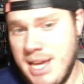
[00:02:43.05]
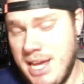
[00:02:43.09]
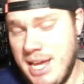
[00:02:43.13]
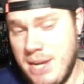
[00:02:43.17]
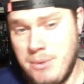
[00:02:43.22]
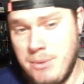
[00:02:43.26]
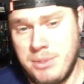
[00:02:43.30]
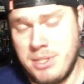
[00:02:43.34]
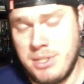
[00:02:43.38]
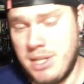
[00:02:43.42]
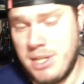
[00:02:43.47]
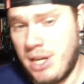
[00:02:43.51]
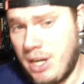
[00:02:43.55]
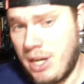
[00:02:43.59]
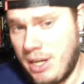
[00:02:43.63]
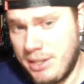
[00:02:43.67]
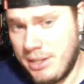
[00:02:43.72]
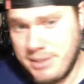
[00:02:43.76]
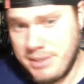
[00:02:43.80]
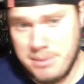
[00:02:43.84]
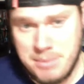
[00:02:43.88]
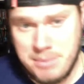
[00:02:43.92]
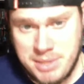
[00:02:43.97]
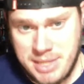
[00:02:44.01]
It was an
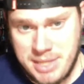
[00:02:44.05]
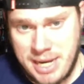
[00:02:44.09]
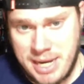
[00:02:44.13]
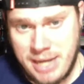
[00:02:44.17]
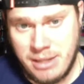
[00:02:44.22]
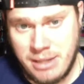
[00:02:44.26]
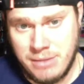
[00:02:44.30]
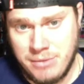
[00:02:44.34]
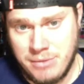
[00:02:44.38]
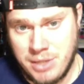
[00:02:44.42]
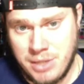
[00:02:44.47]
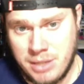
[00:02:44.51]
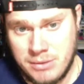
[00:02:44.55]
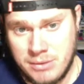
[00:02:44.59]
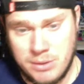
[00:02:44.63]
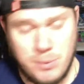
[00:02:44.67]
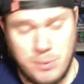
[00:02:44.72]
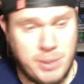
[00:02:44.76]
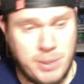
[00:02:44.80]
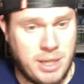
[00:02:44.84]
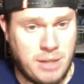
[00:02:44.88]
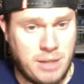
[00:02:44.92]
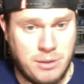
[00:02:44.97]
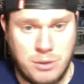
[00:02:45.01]
awesome style of cover.
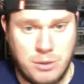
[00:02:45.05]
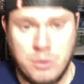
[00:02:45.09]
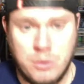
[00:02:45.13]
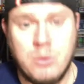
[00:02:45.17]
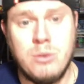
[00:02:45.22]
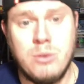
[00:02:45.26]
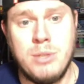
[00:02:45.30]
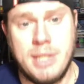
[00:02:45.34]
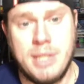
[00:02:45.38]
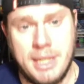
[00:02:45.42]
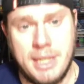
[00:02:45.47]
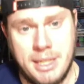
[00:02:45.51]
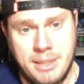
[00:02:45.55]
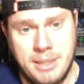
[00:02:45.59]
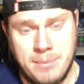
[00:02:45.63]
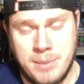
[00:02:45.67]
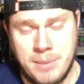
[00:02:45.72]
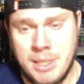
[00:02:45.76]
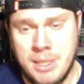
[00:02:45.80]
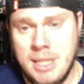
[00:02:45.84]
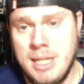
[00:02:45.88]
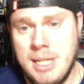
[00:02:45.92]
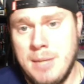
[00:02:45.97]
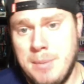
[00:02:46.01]
We all know who did it
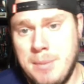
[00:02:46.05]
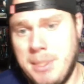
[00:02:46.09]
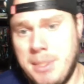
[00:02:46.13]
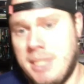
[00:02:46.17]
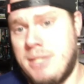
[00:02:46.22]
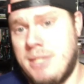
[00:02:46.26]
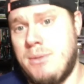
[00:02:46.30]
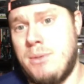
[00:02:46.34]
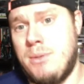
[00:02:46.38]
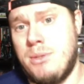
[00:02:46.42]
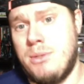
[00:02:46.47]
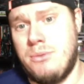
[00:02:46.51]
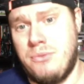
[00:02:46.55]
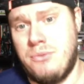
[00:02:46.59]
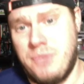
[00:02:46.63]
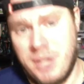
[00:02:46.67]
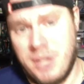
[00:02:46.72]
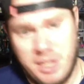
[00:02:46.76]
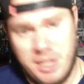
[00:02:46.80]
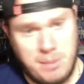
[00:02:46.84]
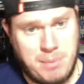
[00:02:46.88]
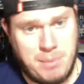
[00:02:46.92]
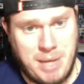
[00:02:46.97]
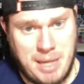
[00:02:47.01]
because it was
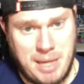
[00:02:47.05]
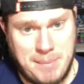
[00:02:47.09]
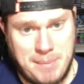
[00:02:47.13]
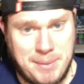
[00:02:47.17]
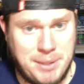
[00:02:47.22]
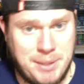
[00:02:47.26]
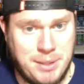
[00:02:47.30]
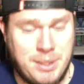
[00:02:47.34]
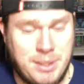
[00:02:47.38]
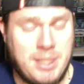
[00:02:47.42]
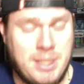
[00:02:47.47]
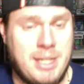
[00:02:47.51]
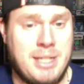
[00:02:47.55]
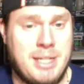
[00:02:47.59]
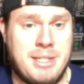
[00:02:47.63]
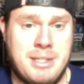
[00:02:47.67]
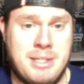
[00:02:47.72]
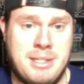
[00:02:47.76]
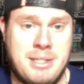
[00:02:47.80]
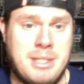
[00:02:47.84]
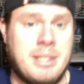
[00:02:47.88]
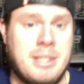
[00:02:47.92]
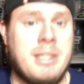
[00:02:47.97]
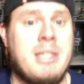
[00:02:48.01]
very popular. It
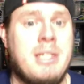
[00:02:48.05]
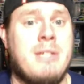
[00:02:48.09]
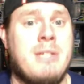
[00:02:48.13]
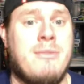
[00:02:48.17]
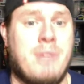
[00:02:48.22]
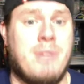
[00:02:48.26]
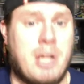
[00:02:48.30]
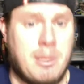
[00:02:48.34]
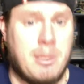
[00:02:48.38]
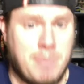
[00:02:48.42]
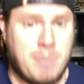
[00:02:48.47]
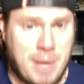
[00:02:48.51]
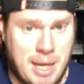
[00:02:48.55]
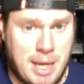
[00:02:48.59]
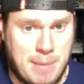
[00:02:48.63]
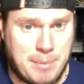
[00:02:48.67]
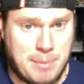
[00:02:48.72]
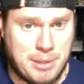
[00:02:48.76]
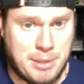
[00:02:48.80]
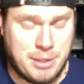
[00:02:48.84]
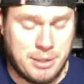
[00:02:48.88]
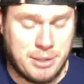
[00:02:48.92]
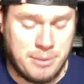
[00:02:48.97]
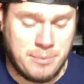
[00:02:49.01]
still is very
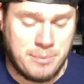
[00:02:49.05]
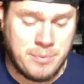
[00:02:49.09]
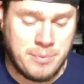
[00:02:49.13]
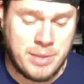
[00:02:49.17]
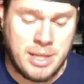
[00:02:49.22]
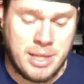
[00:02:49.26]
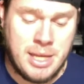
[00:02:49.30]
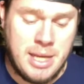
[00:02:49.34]
popular.